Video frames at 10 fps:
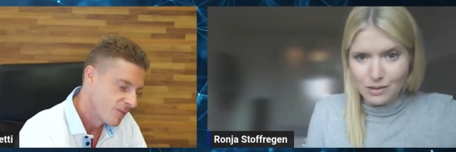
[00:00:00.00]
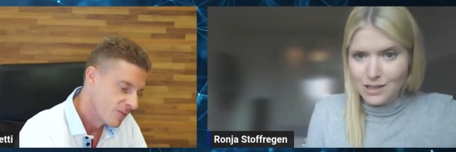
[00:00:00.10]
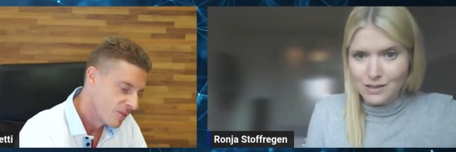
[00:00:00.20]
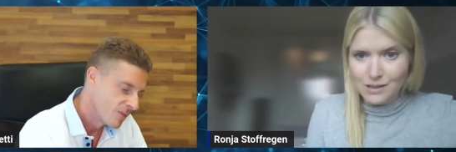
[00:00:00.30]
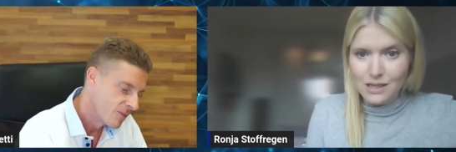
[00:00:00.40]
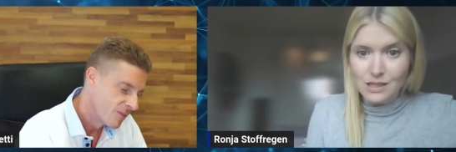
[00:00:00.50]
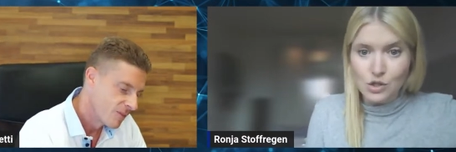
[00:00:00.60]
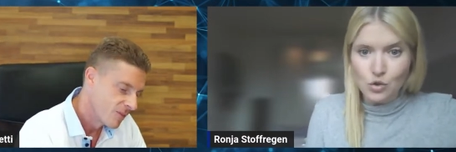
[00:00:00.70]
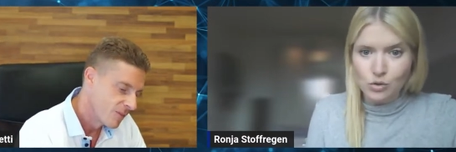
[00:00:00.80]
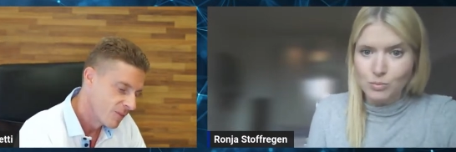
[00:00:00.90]
Speaker 1: in, in this
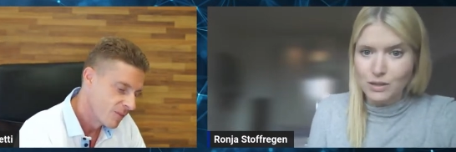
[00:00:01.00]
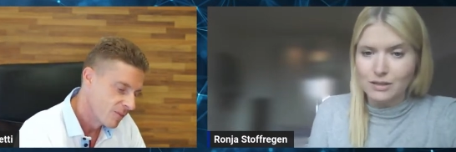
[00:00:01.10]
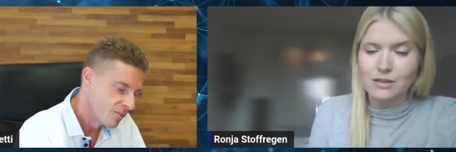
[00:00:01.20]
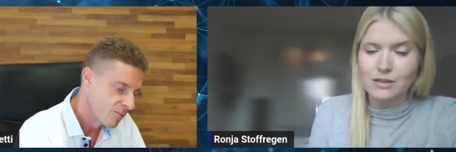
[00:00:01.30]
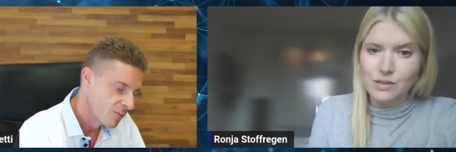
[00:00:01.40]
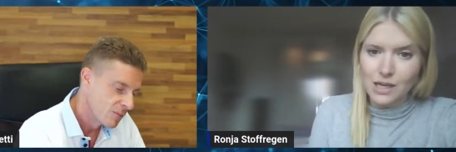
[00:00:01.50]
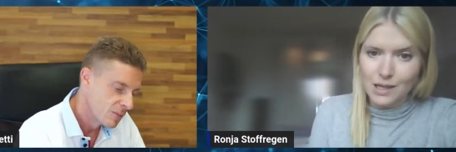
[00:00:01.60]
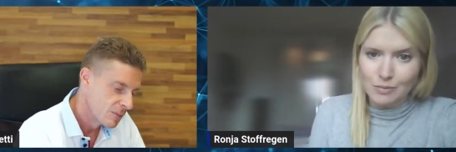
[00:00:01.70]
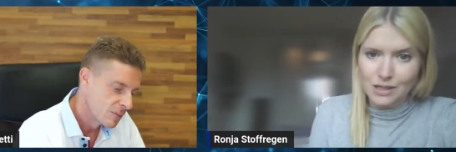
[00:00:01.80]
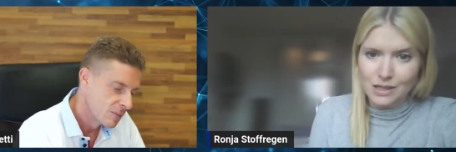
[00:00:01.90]
short period of
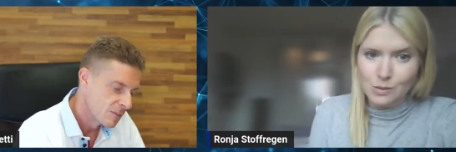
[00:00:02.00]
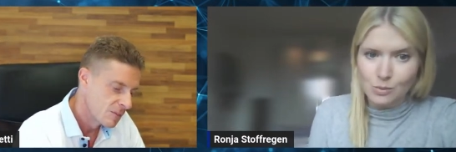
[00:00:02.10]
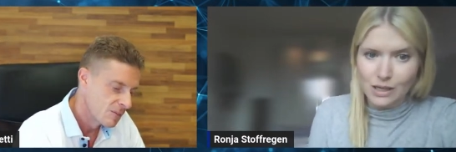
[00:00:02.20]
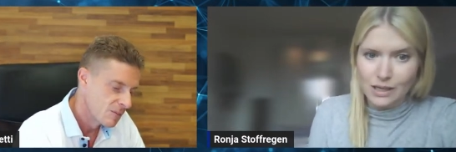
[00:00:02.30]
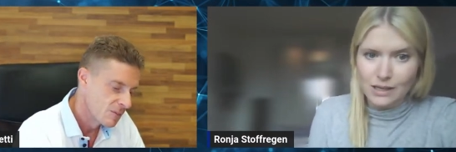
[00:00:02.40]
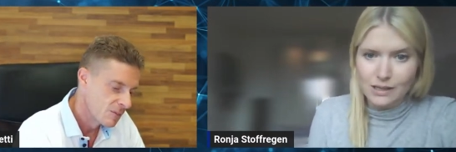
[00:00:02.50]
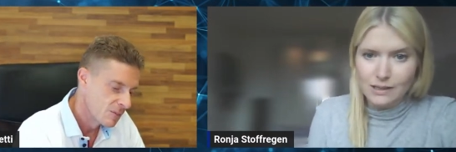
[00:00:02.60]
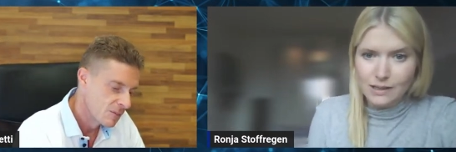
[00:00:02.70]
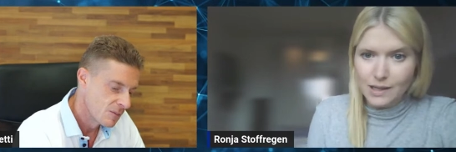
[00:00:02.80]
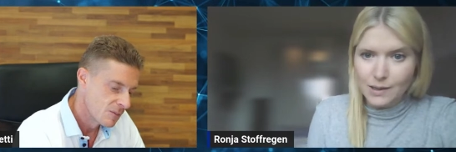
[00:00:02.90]
time. And that's why,
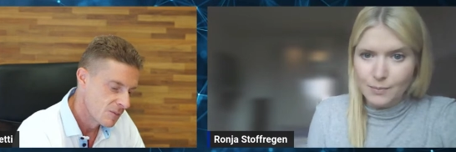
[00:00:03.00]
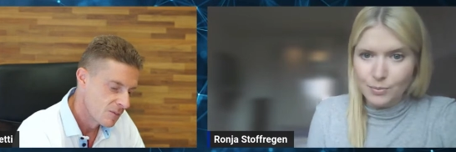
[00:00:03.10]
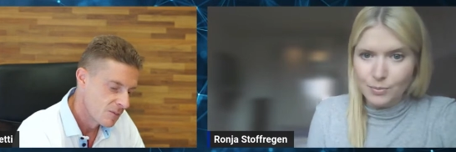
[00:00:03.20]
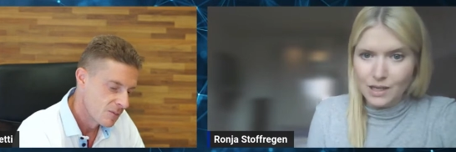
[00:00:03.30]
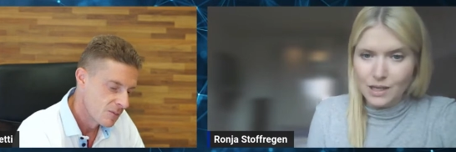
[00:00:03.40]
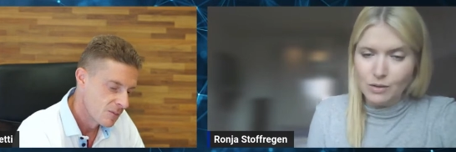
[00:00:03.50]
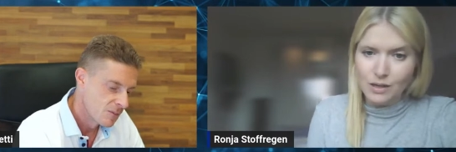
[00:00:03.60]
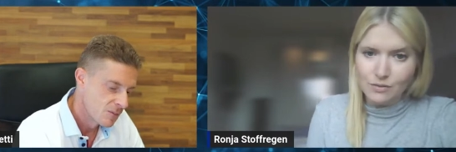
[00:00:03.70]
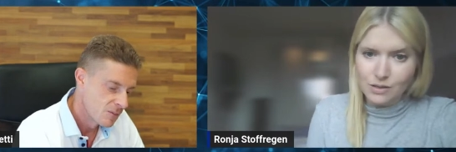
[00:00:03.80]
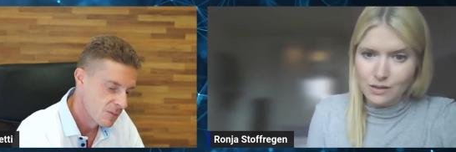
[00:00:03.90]
um, yeah, we
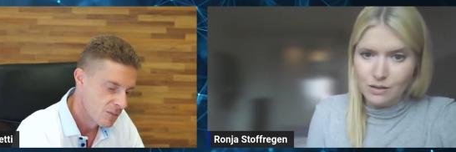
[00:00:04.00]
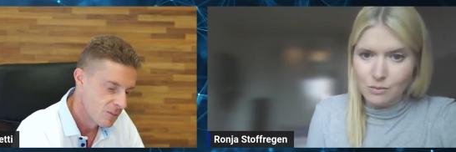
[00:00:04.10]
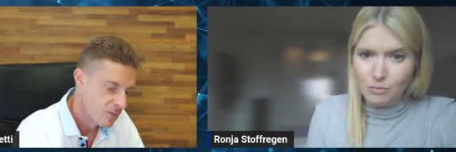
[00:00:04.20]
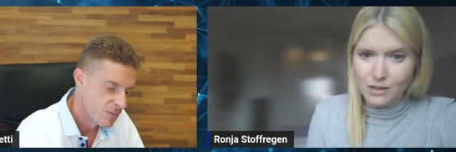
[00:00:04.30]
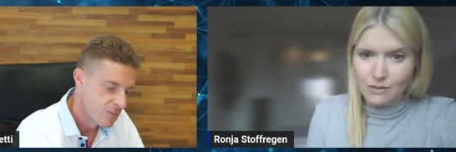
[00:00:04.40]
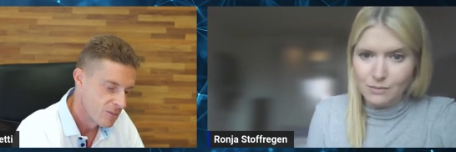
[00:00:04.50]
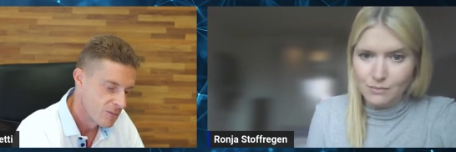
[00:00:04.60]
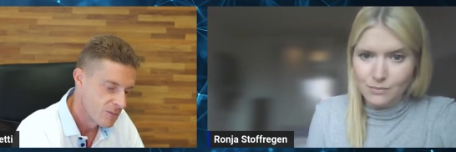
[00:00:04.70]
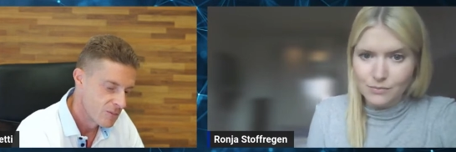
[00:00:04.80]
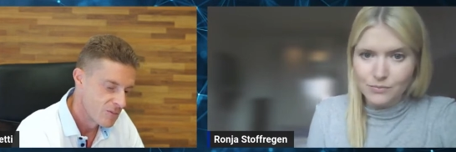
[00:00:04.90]
have to have a long breath.
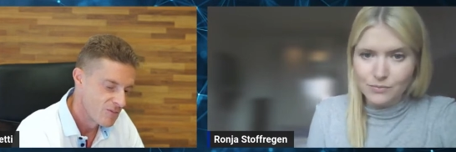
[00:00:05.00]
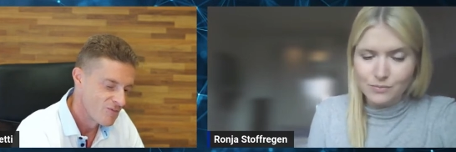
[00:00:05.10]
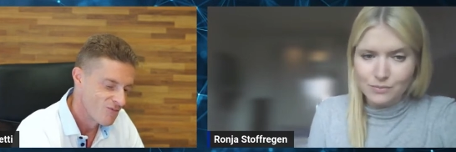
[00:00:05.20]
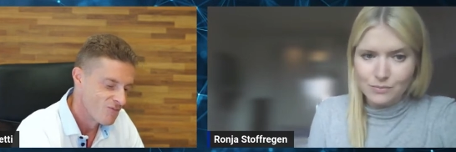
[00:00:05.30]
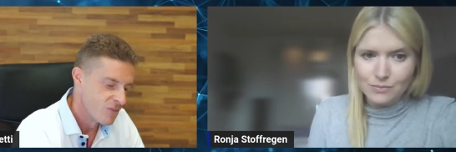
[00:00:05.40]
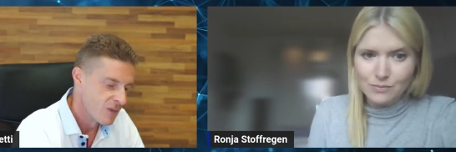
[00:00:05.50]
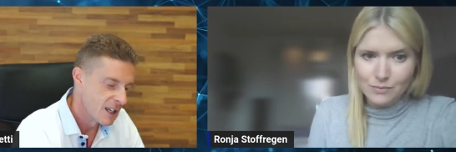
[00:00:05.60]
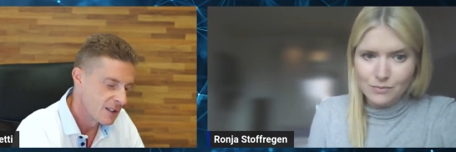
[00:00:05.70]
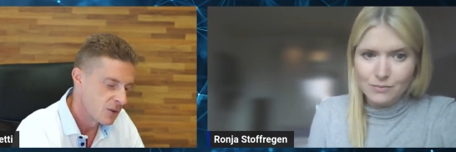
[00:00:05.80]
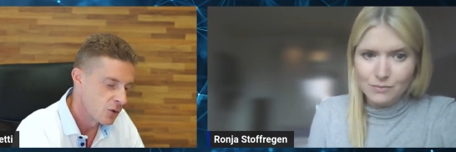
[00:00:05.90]

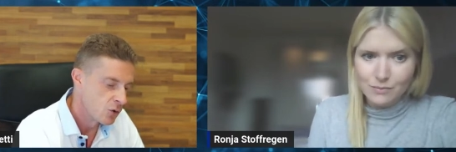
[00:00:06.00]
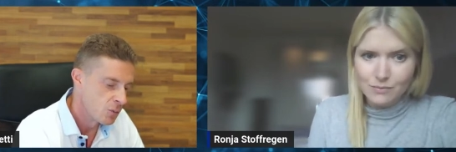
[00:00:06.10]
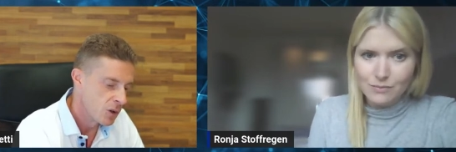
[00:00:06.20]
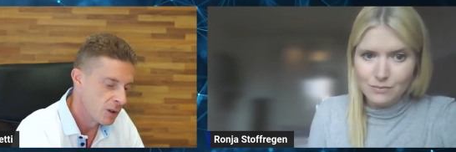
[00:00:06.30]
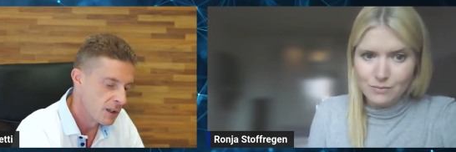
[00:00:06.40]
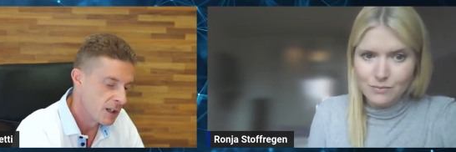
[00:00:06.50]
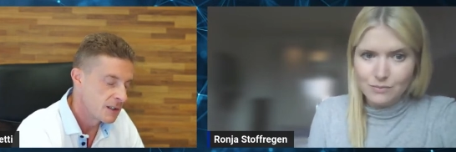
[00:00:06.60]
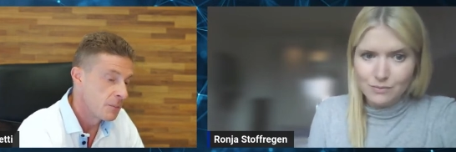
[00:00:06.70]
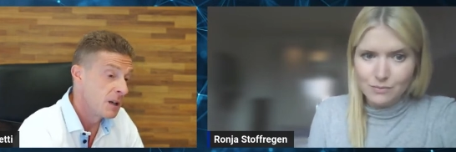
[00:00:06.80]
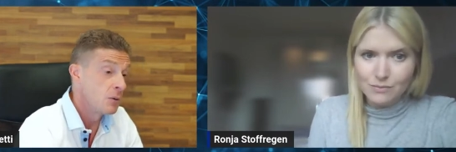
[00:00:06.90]
Speaker 2: That's a good point.
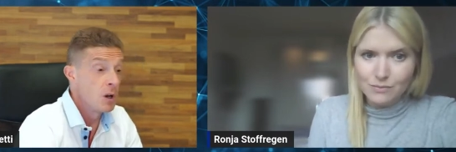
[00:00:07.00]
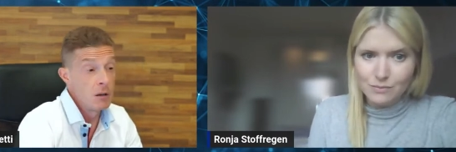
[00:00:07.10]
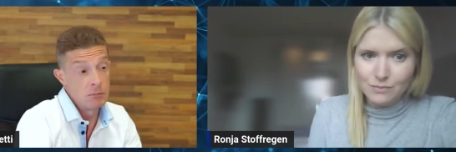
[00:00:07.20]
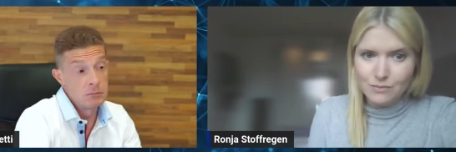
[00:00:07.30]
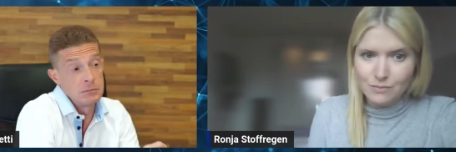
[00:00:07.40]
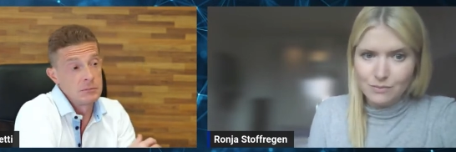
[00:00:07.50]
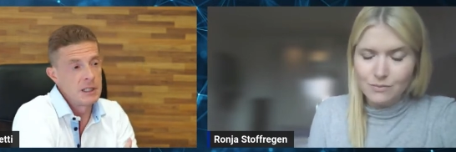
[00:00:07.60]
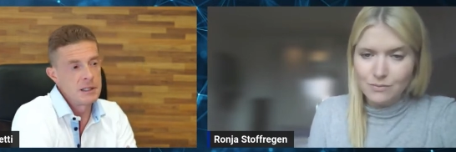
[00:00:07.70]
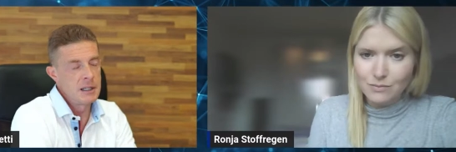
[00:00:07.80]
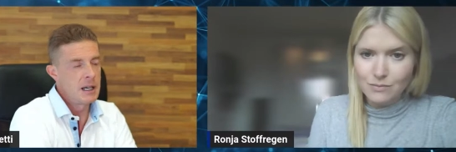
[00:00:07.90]
Yes. And by the way,
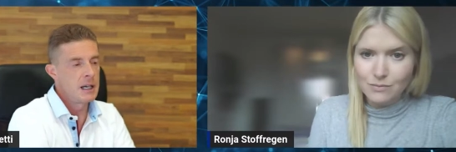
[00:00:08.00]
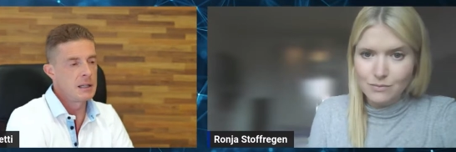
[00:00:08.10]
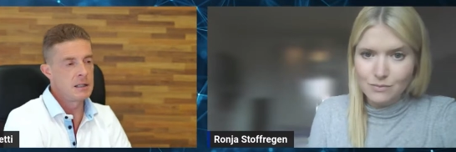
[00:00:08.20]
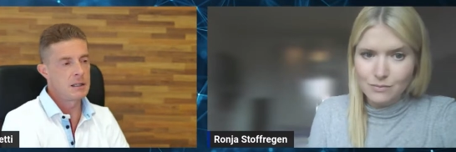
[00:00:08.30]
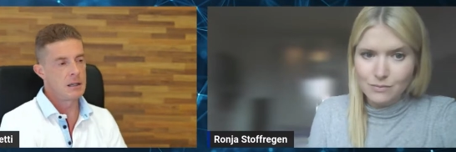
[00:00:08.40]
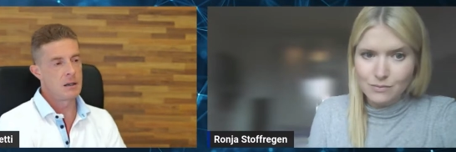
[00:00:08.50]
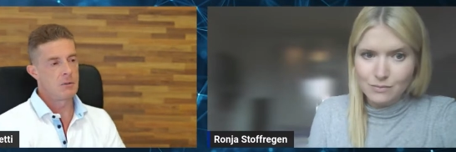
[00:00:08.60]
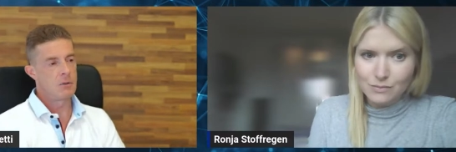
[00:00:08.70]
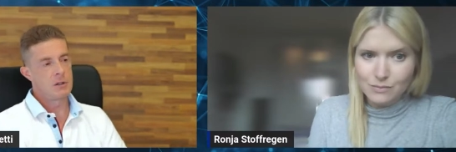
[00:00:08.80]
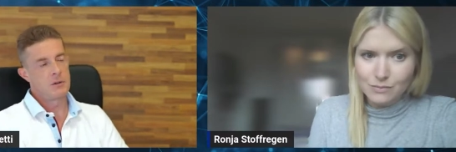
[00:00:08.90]
at the end, uh,
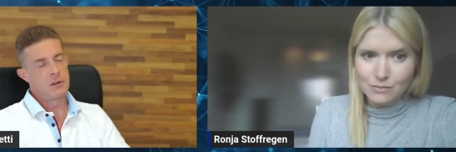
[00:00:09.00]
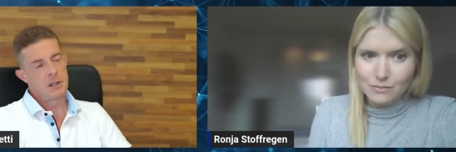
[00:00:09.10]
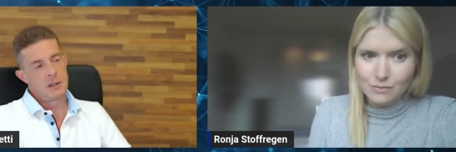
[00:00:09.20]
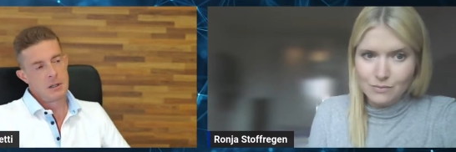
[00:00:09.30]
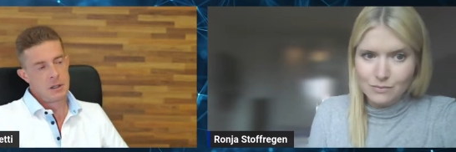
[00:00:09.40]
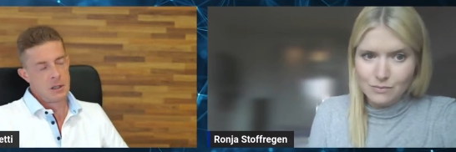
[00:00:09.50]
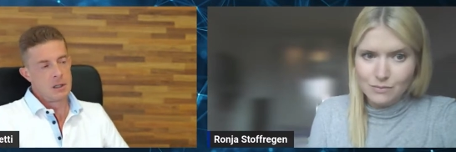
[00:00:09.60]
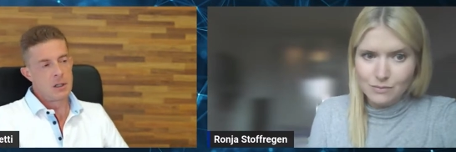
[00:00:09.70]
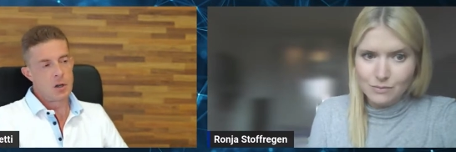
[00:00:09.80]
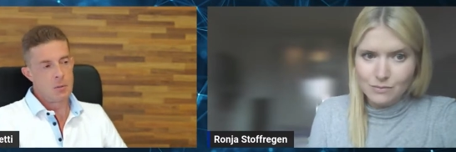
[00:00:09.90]
one of the,
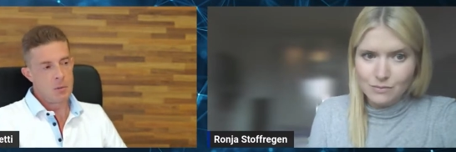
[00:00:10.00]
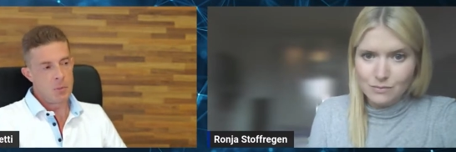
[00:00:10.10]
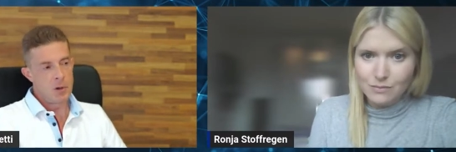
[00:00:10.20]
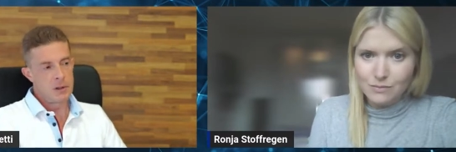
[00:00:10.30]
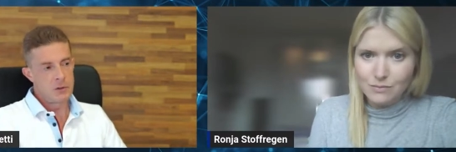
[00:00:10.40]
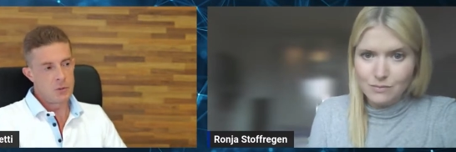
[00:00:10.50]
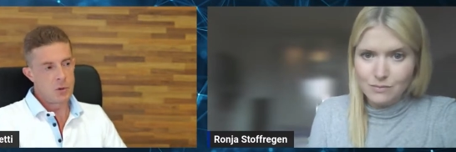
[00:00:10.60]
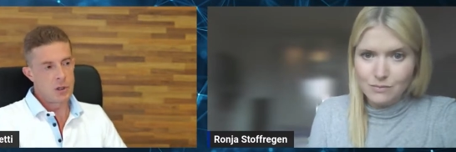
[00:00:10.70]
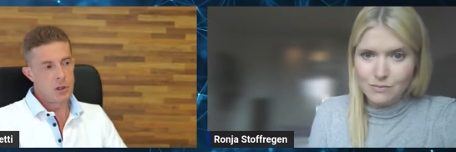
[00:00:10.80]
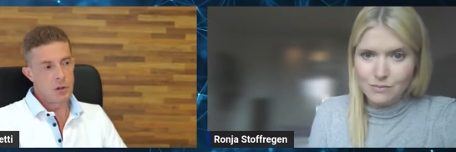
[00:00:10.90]
the common point is
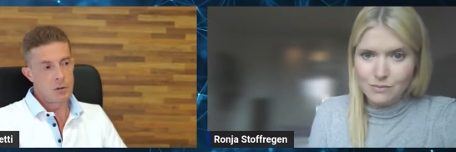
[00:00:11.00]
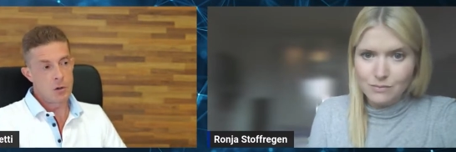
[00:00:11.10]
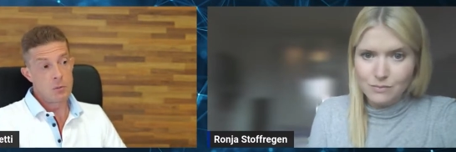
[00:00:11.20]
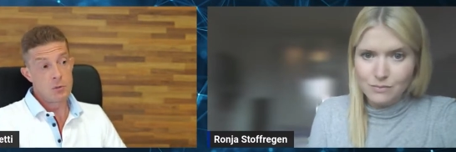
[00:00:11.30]
working on